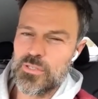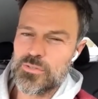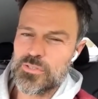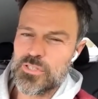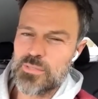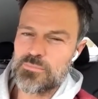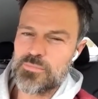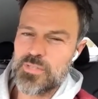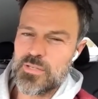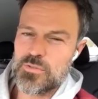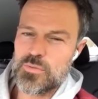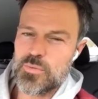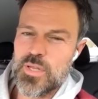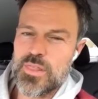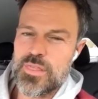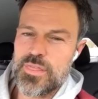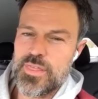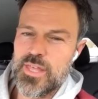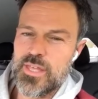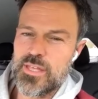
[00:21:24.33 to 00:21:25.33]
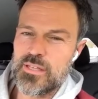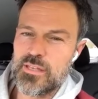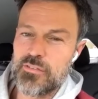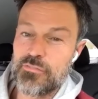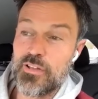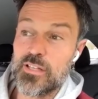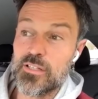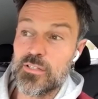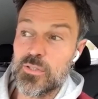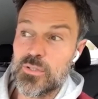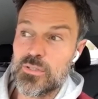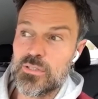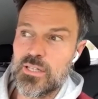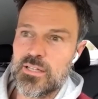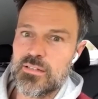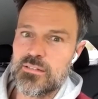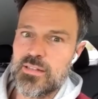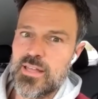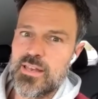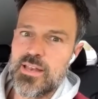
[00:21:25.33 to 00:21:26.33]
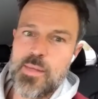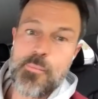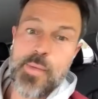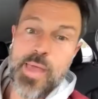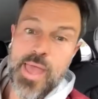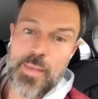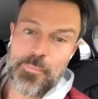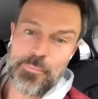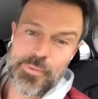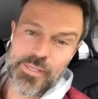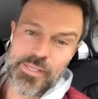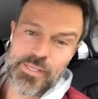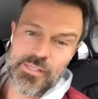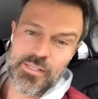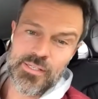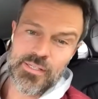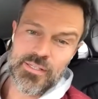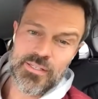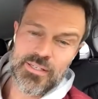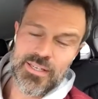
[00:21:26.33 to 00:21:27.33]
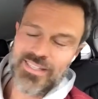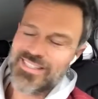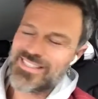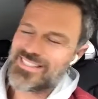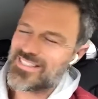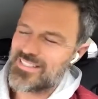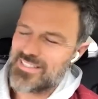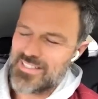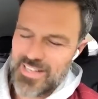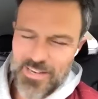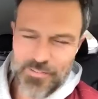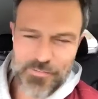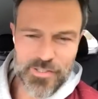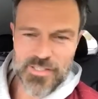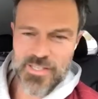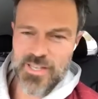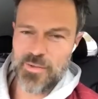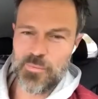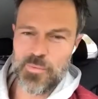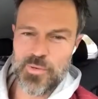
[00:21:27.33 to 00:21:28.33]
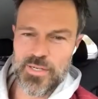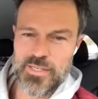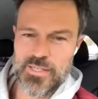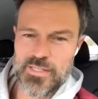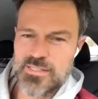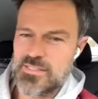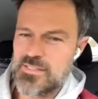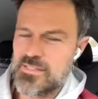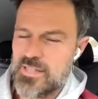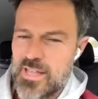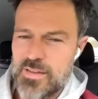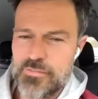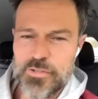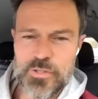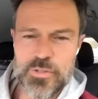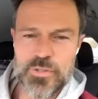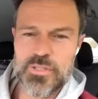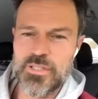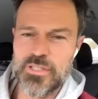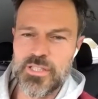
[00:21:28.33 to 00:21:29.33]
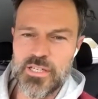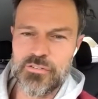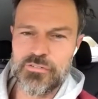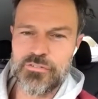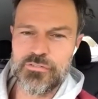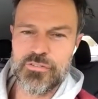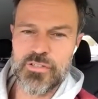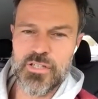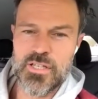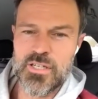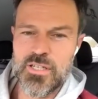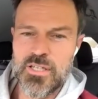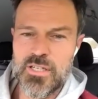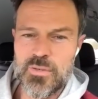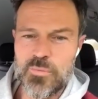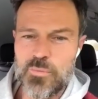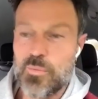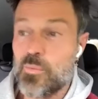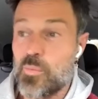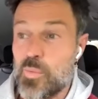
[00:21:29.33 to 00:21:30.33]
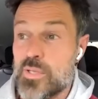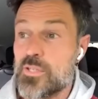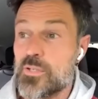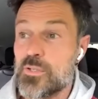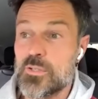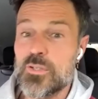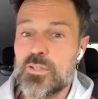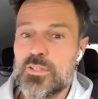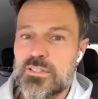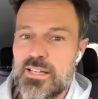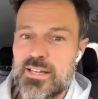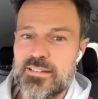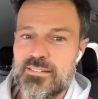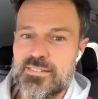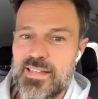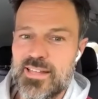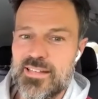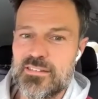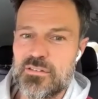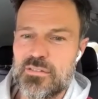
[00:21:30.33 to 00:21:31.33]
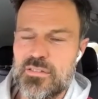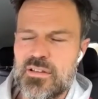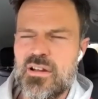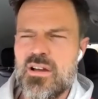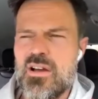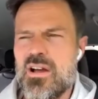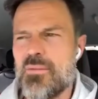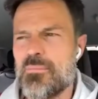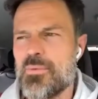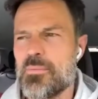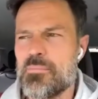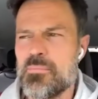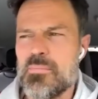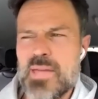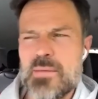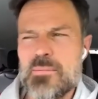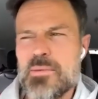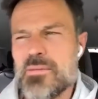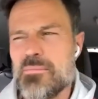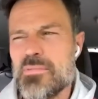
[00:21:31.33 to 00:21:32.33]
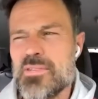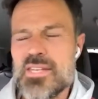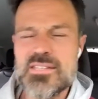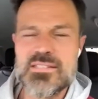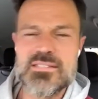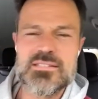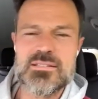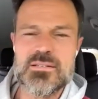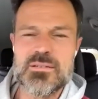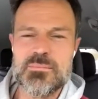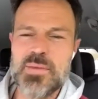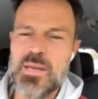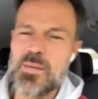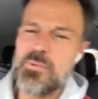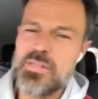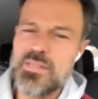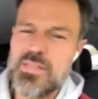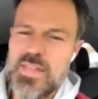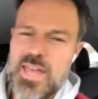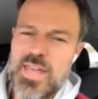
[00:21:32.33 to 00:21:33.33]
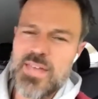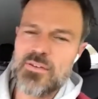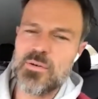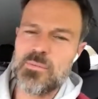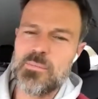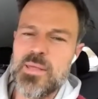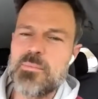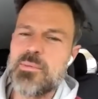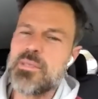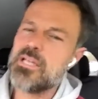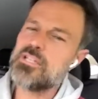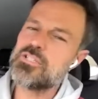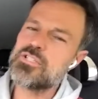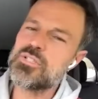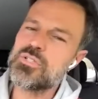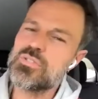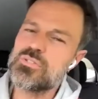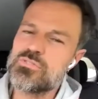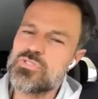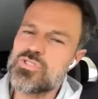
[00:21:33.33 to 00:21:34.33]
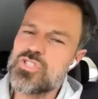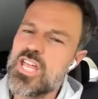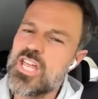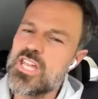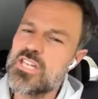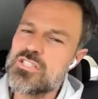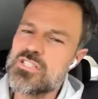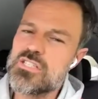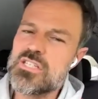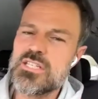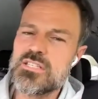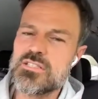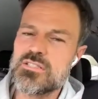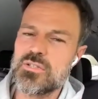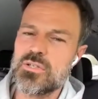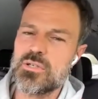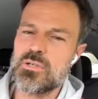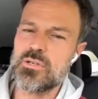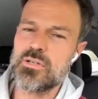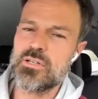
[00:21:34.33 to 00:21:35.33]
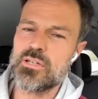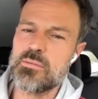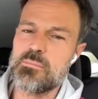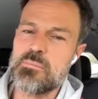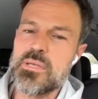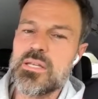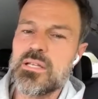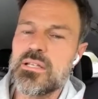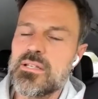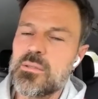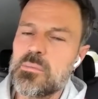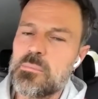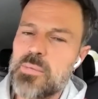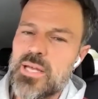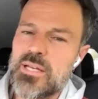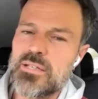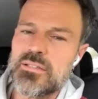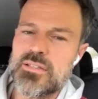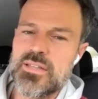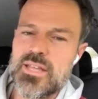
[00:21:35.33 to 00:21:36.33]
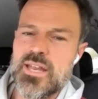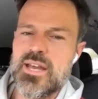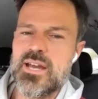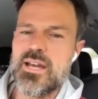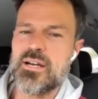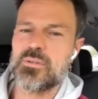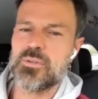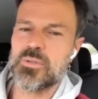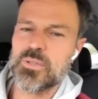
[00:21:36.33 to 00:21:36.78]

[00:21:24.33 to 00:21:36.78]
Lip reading: Sometimes we think if I look like that, I'm happy. And it's never that way. It's never good enough. When you look like that, you think, oh, maybe this, or maybe that, or maybe I should change this, or it can be a little better there.